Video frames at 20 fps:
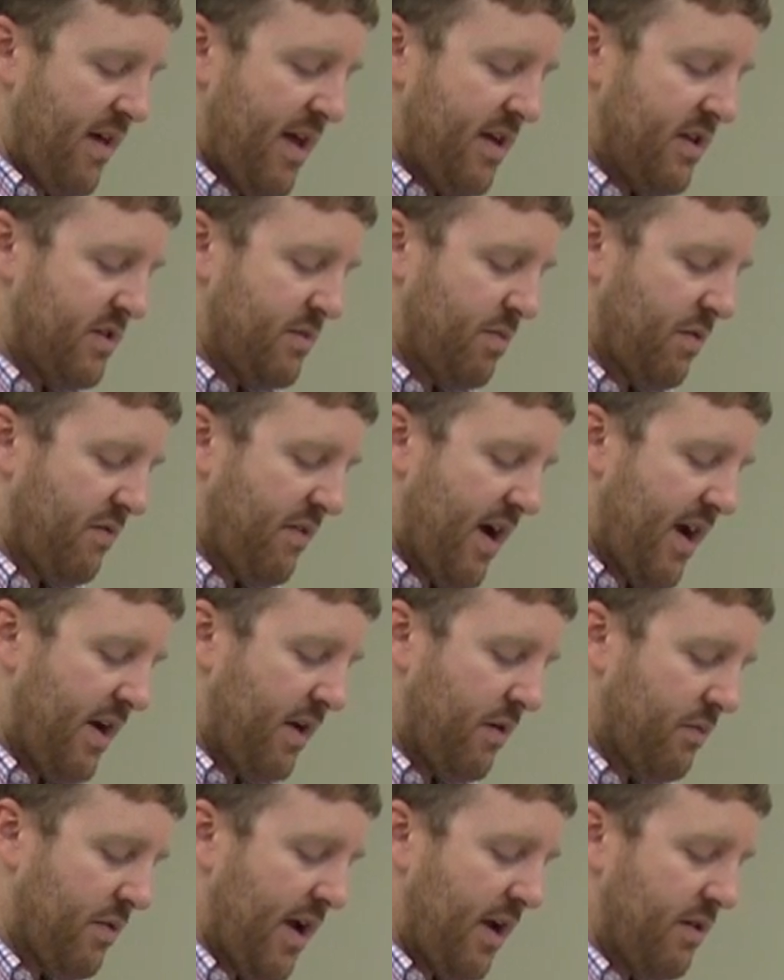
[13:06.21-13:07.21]
of that is
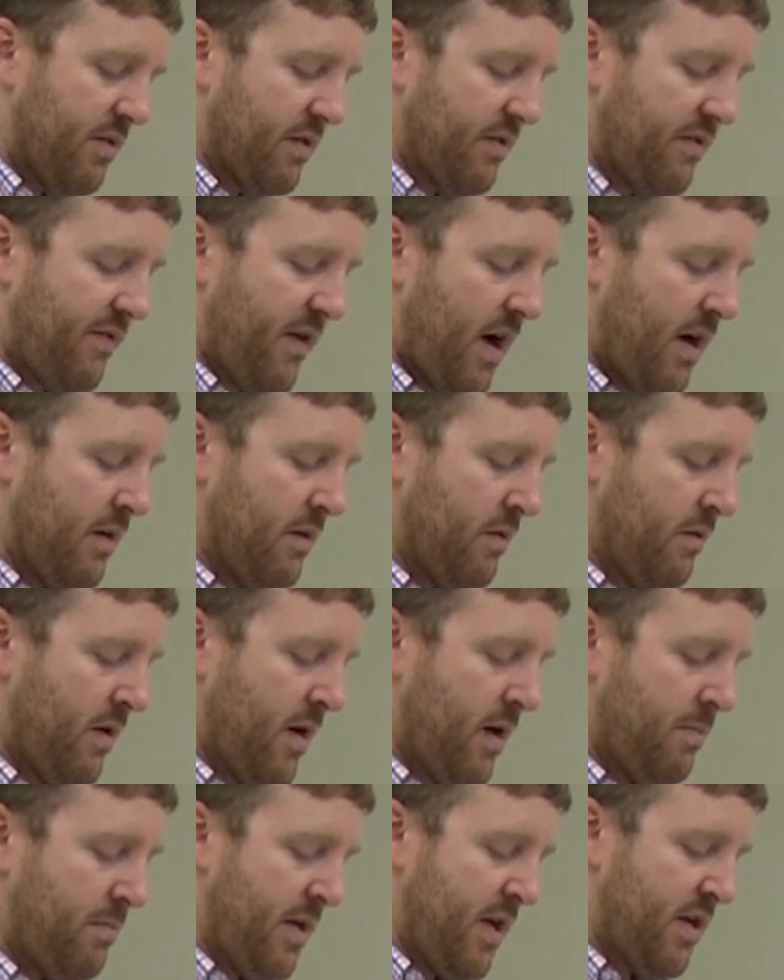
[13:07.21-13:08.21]
providing regular
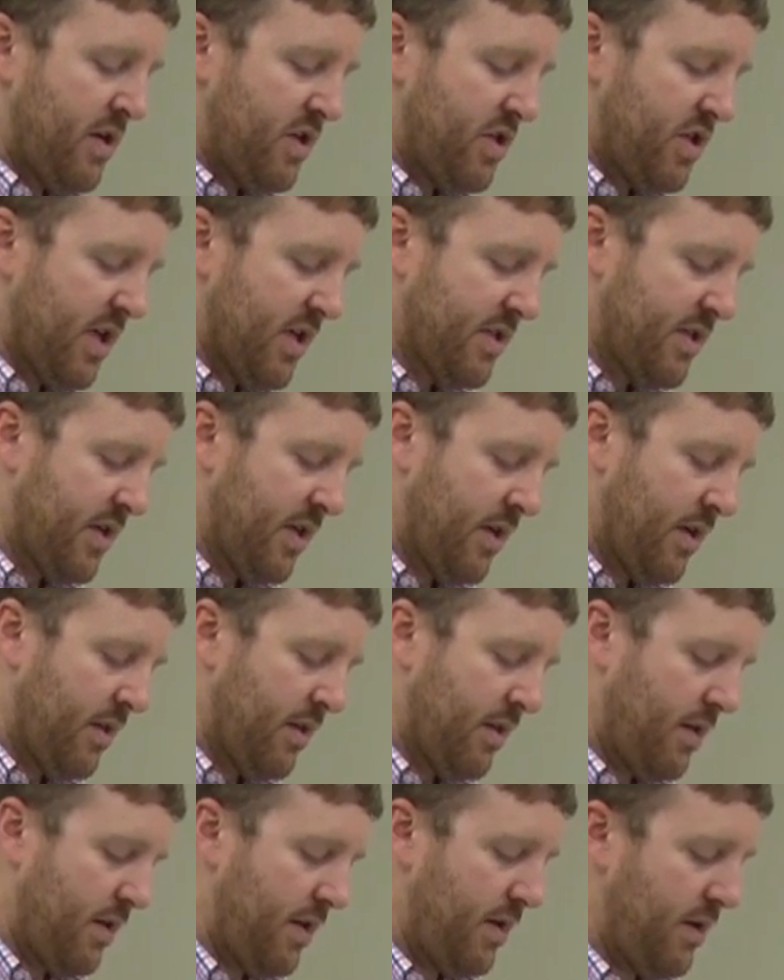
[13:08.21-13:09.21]
follow-up and
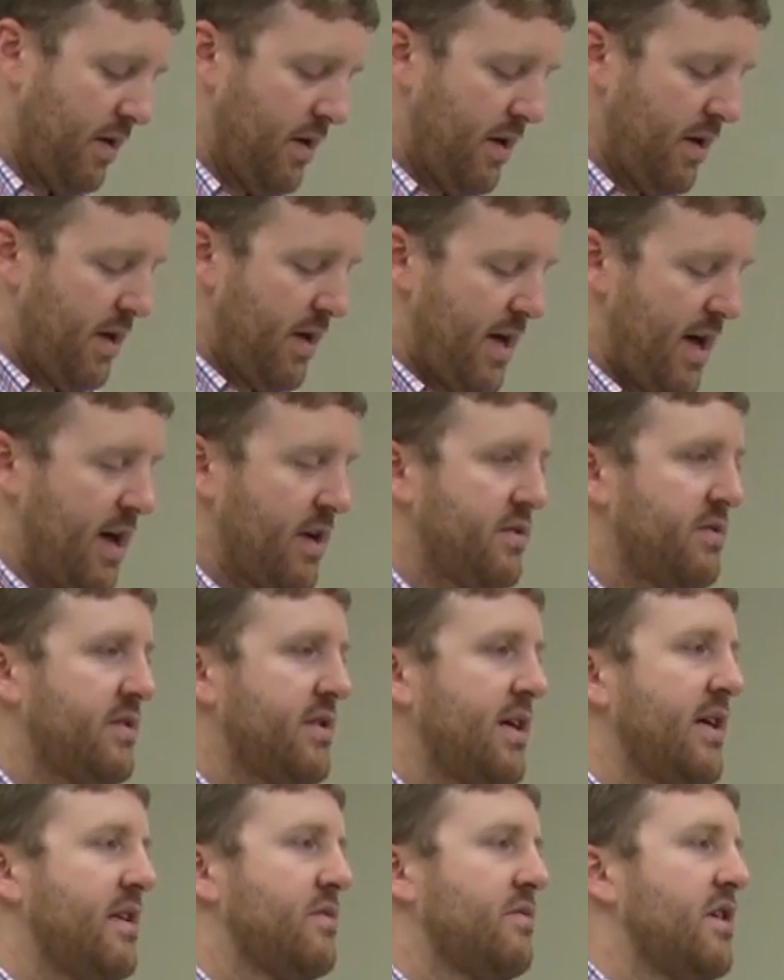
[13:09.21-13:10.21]
adjusting the
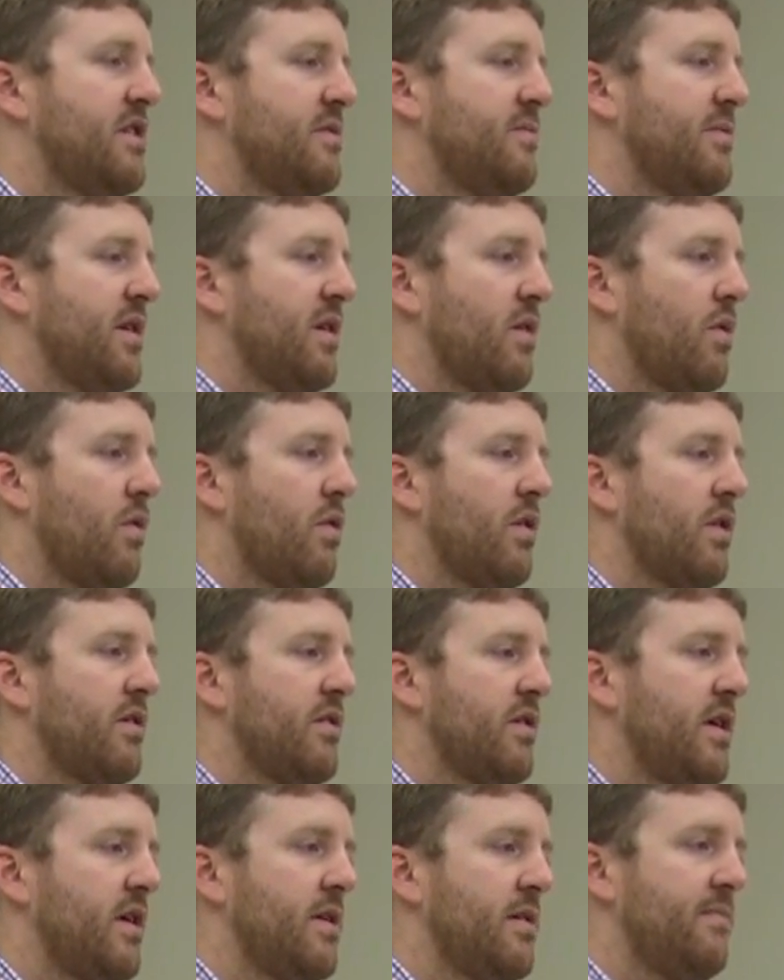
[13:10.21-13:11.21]
exercise regimen
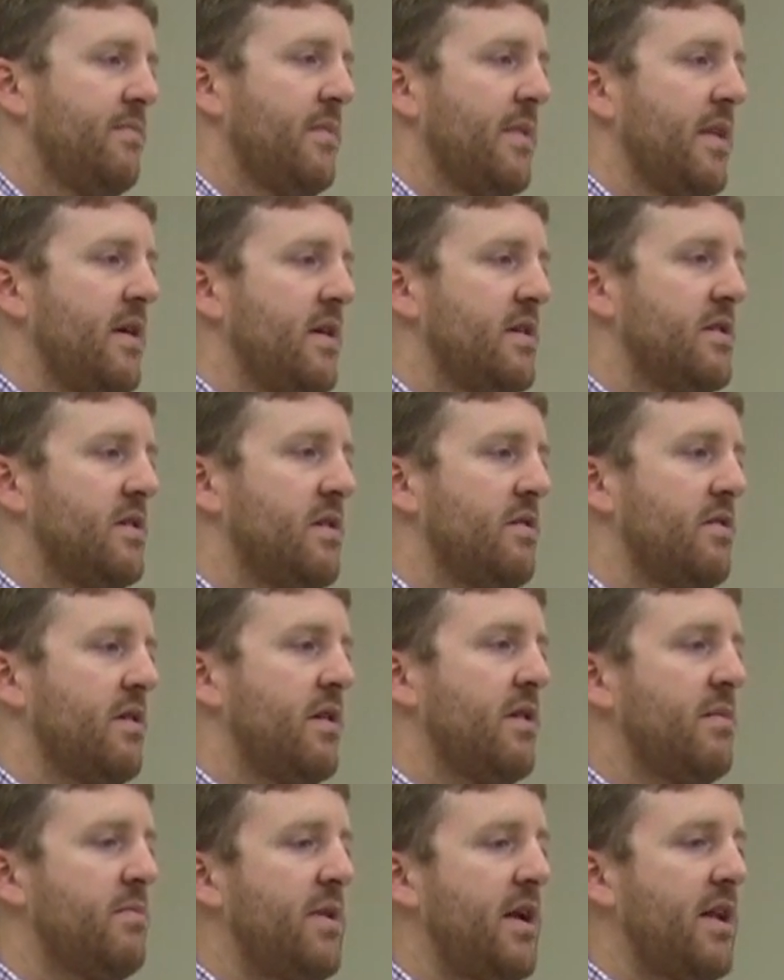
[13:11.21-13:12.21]
accordingly. So
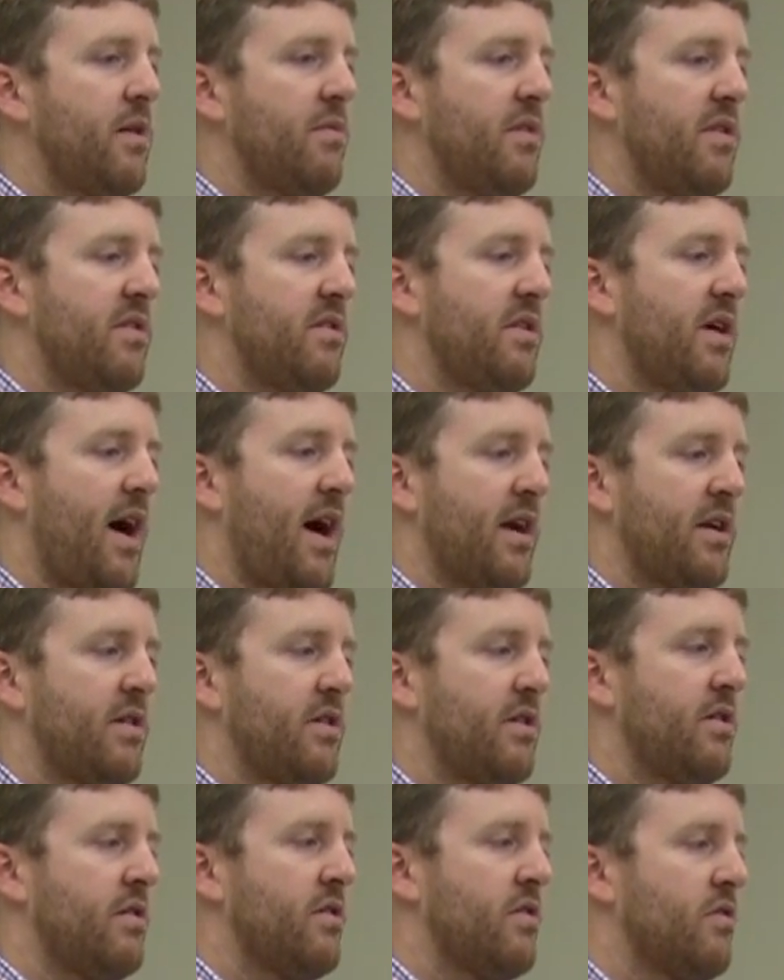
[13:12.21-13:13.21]
either meeting with your
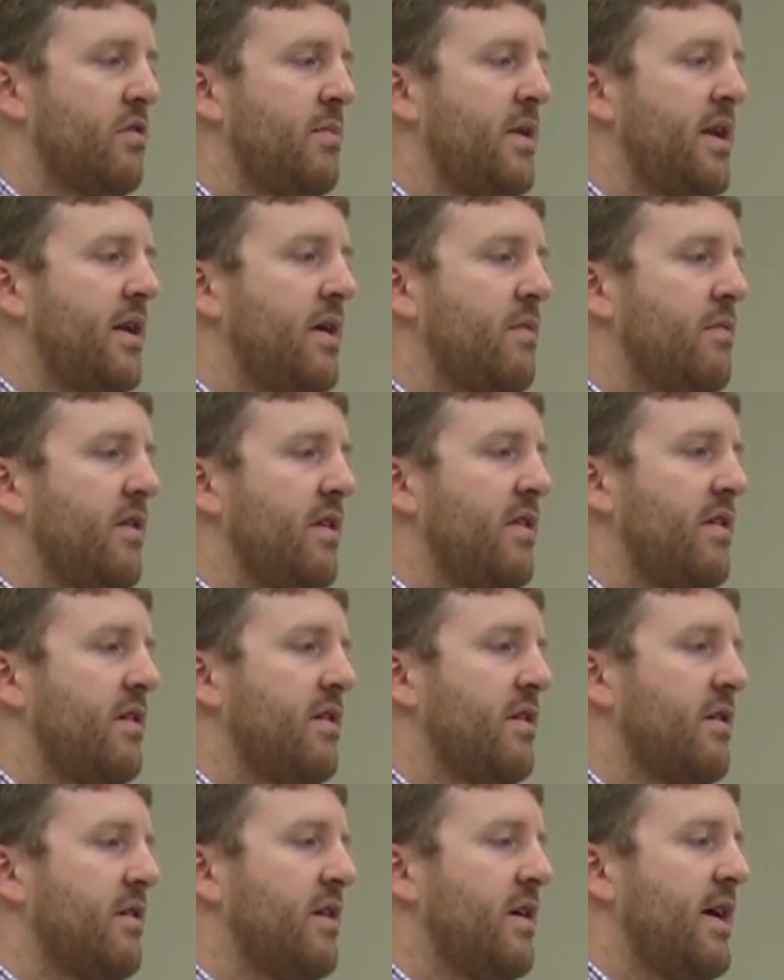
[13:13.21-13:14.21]
doctor or meeting with
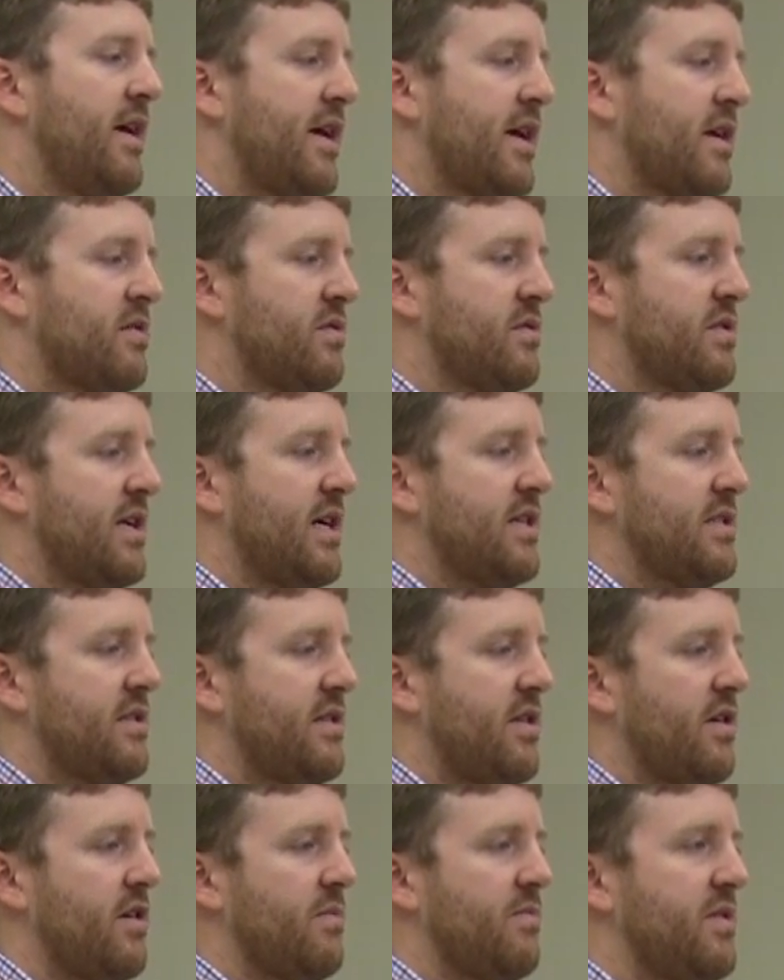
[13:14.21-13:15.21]
your exercise
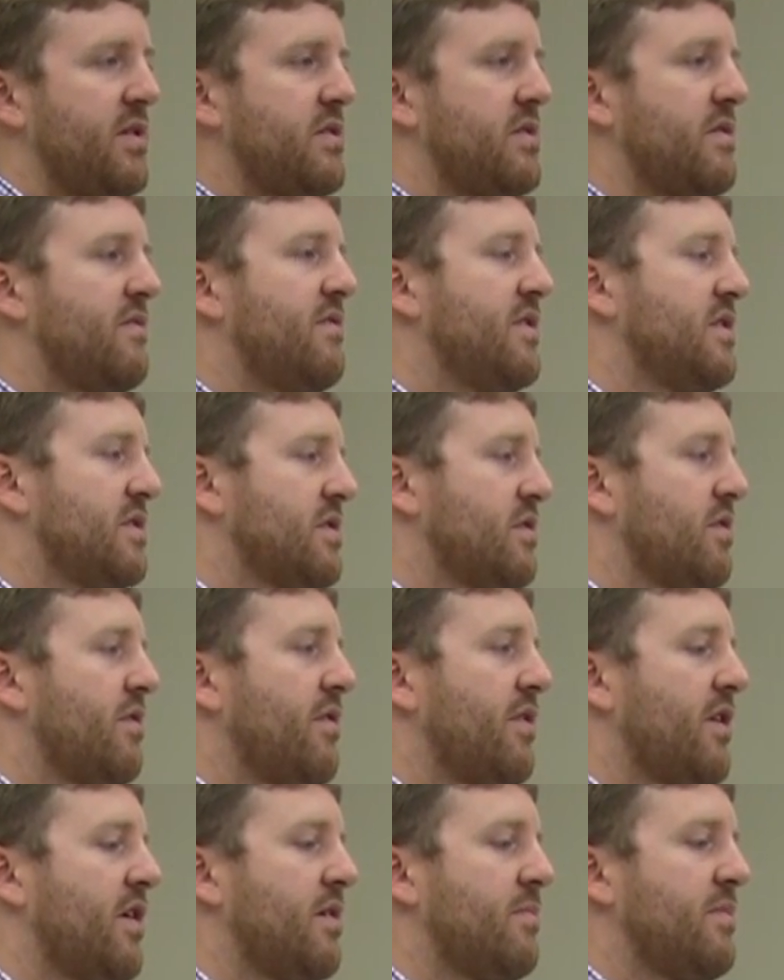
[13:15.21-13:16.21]
therapist, your physical
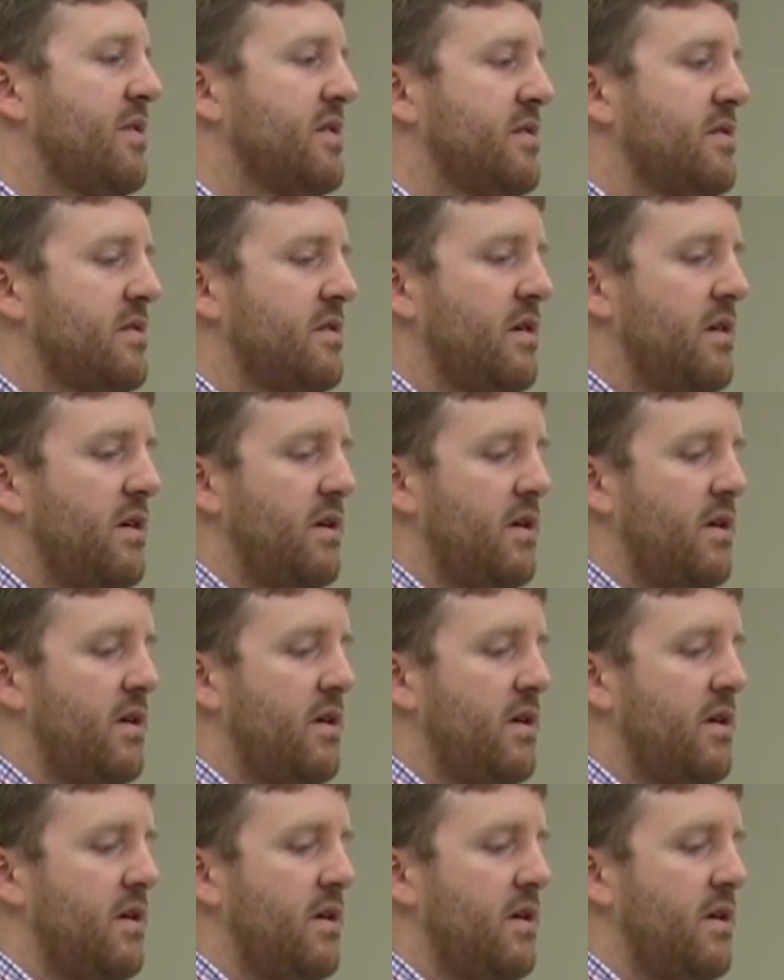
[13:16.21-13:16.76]
therapist,